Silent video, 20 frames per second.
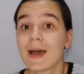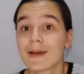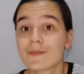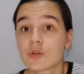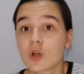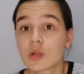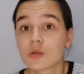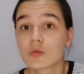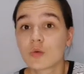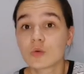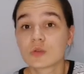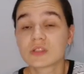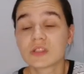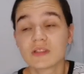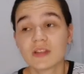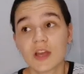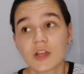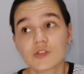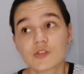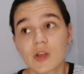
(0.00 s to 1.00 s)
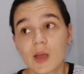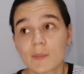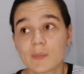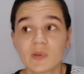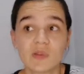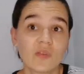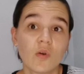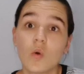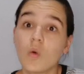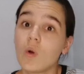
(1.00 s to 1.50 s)
I've got caught in that trap
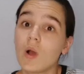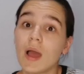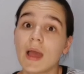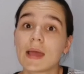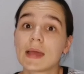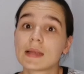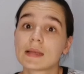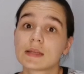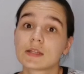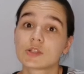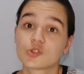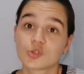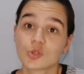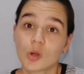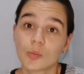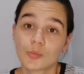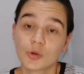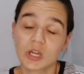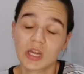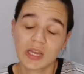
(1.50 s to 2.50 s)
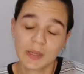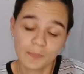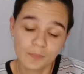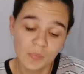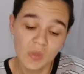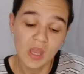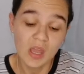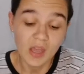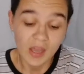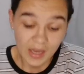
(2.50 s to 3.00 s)
before and it's not pretty.
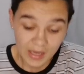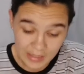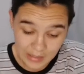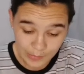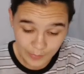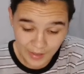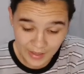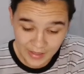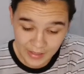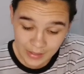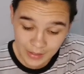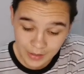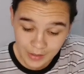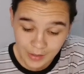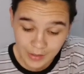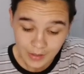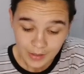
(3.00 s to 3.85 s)
Anyway,